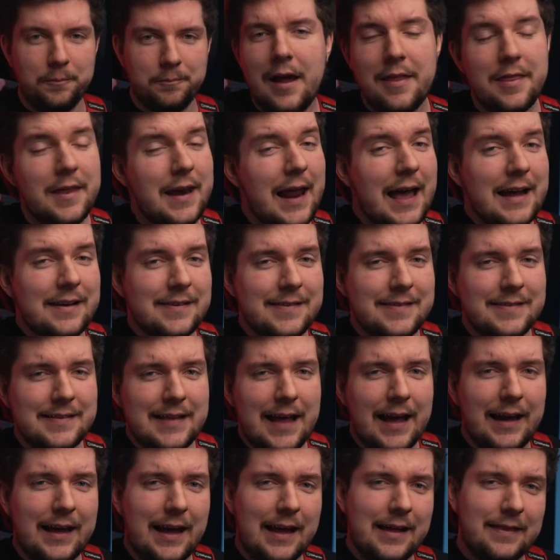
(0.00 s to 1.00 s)
The next
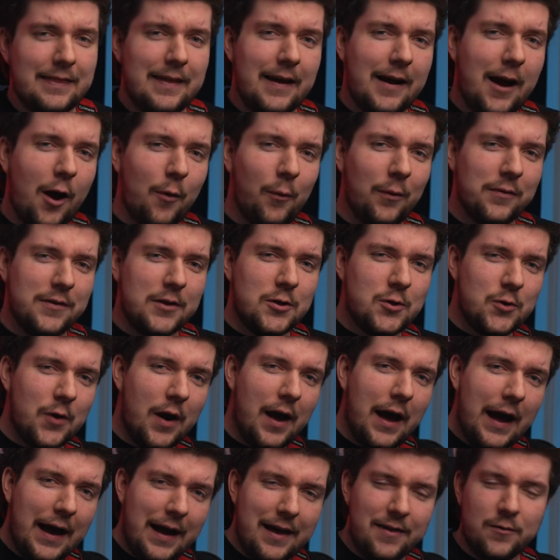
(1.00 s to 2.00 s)
stacking thing I want to
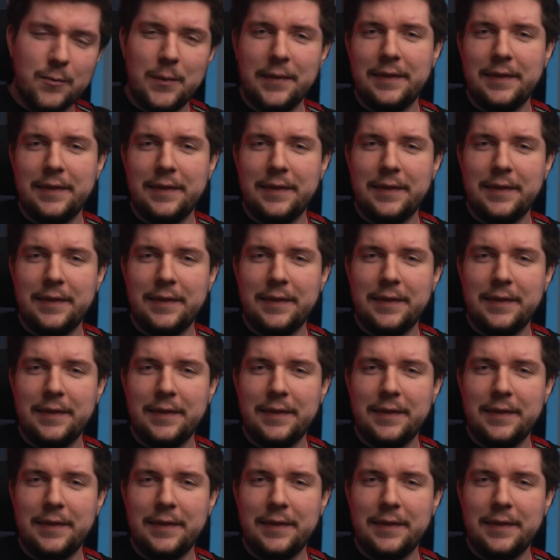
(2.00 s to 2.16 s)
try is